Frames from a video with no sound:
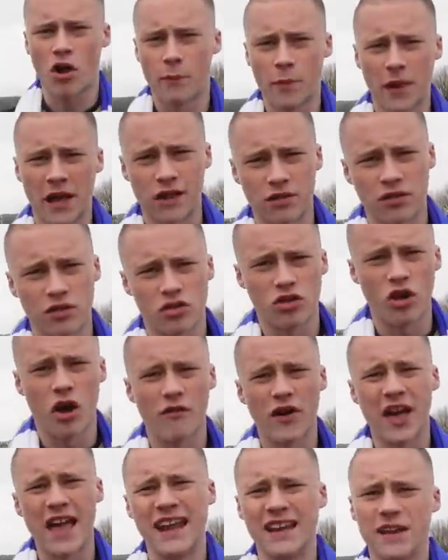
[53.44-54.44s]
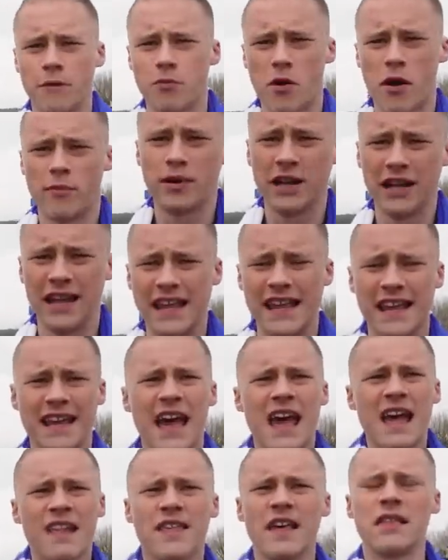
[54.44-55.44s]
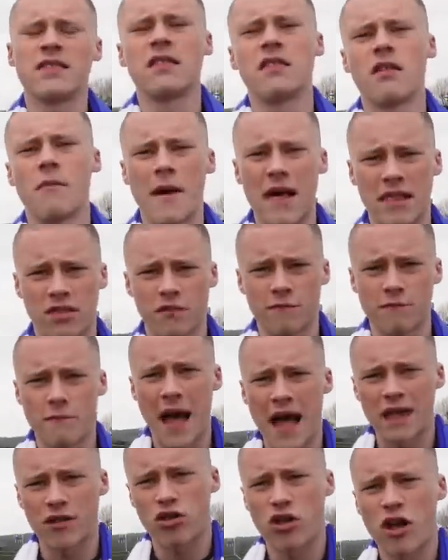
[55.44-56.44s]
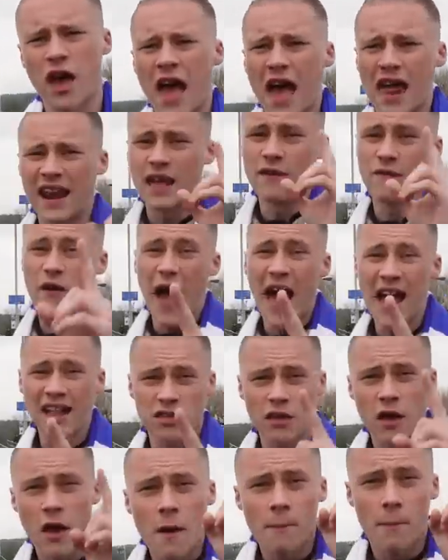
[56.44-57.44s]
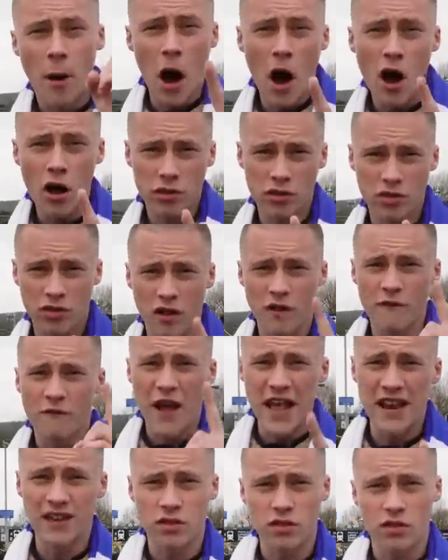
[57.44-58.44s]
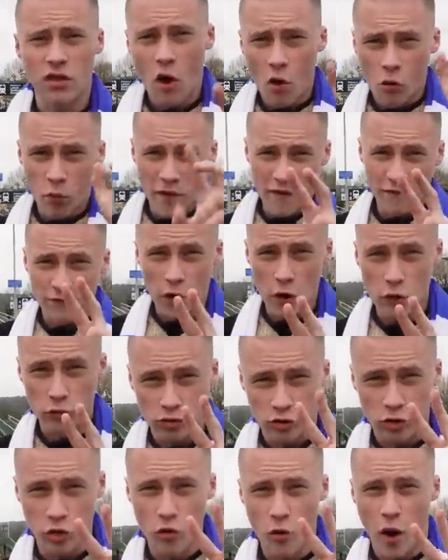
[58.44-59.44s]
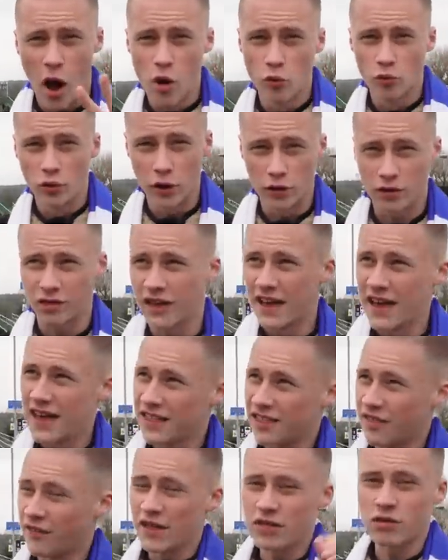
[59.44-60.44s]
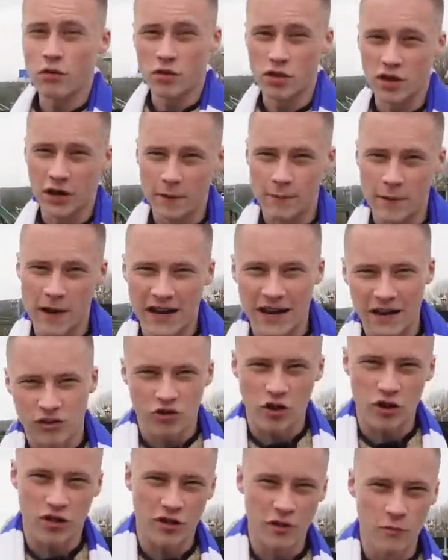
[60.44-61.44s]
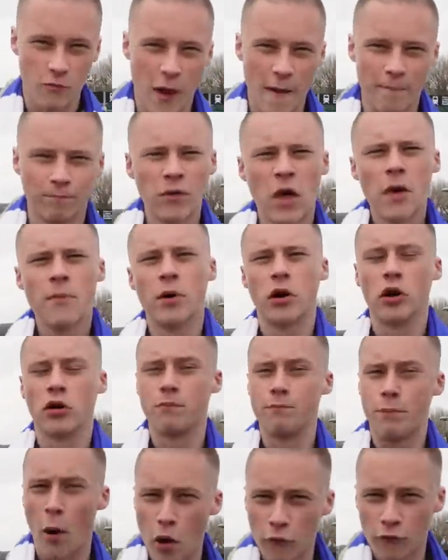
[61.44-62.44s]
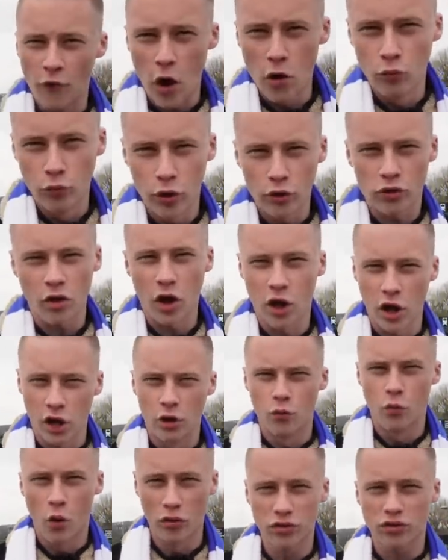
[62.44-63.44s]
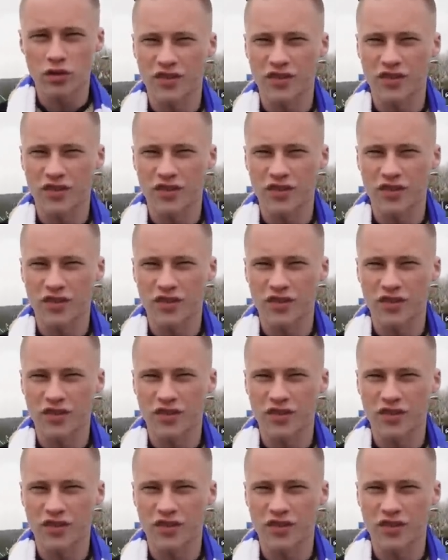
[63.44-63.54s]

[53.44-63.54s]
up against each other in the Premier League. This is a massive match, and they've had past events with those two owners. So this one's going to be an interesting one, because both owners are going to want